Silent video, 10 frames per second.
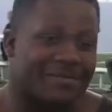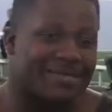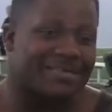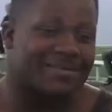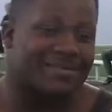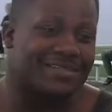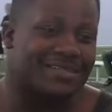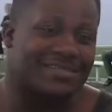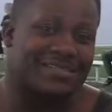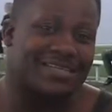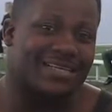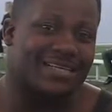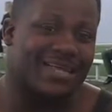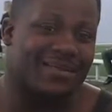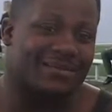Best subject,
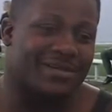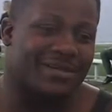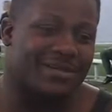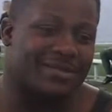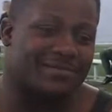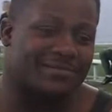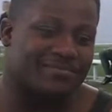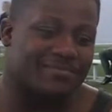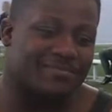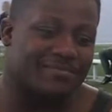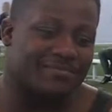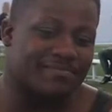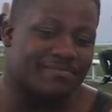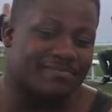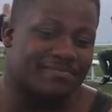it had to be
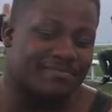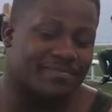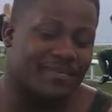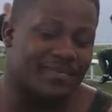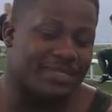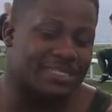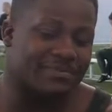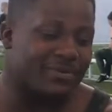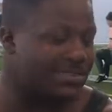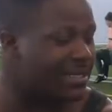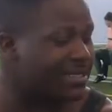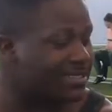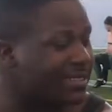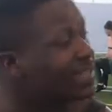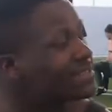one of my sports
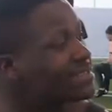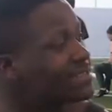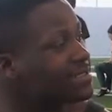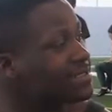science classes.